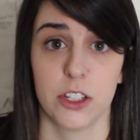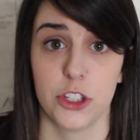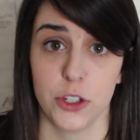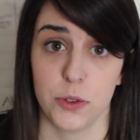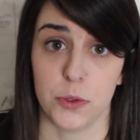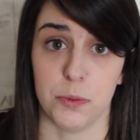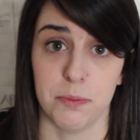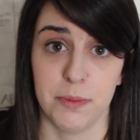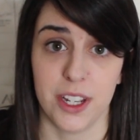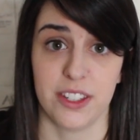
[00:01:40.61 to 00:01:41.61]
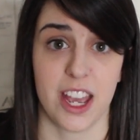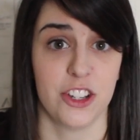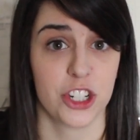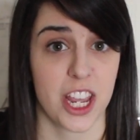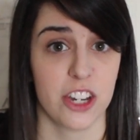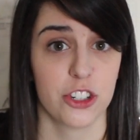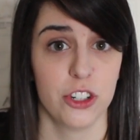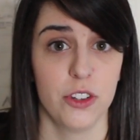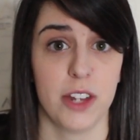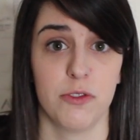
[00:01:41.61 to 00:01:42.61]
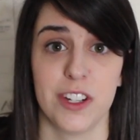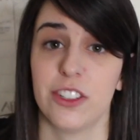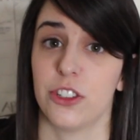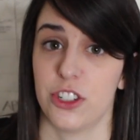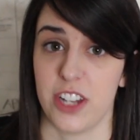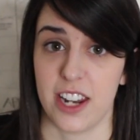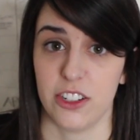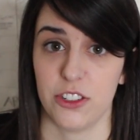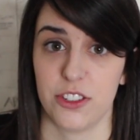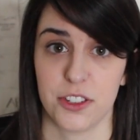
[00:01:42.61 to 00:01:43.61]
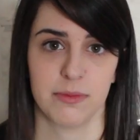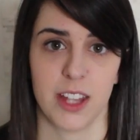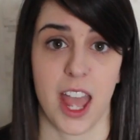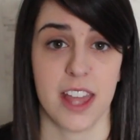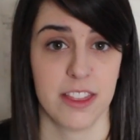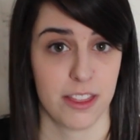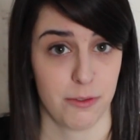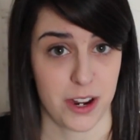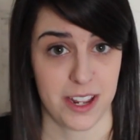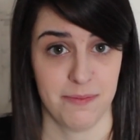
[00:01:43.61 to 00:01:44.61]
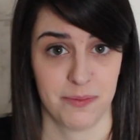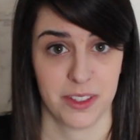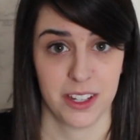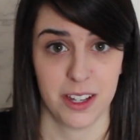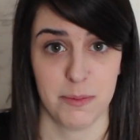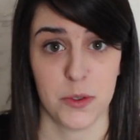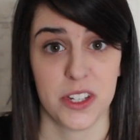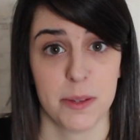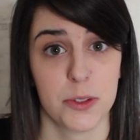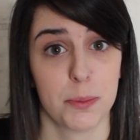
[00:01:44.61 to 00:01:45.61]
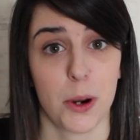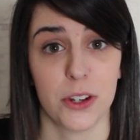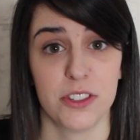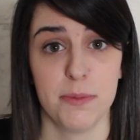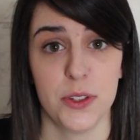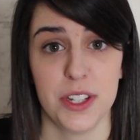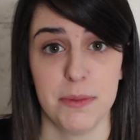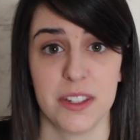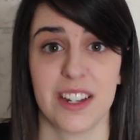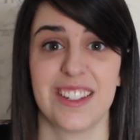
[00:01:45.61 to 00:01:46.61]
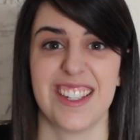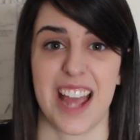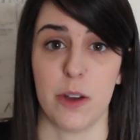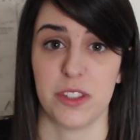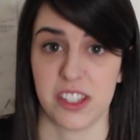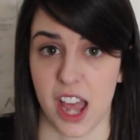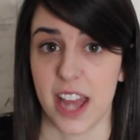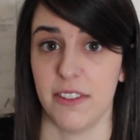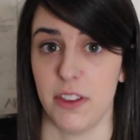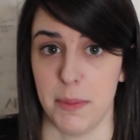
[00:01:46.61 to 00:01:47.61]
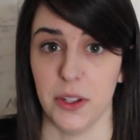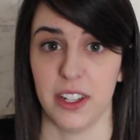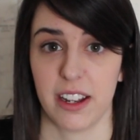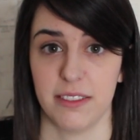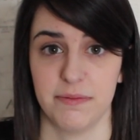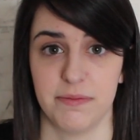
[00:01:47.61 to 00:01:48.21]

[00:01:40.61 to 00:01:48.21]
2, its educational and research standards. And 3, museums are parts of museums that exist outside of the building.